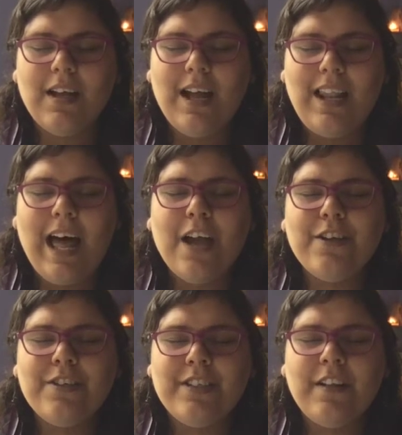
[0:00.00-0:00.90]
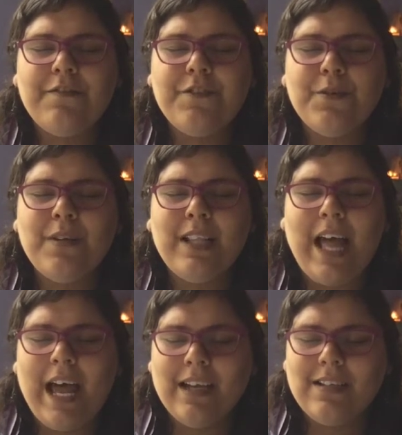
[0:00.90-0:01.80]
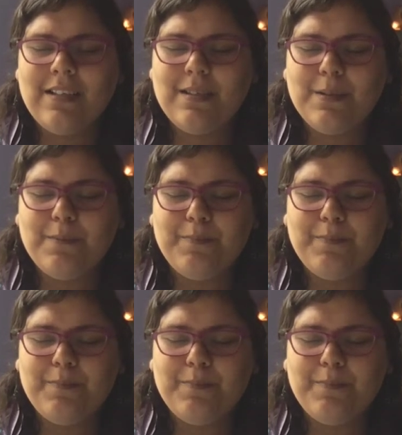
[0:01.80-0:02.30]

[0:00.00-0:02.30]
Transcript: Allow yourself to relax.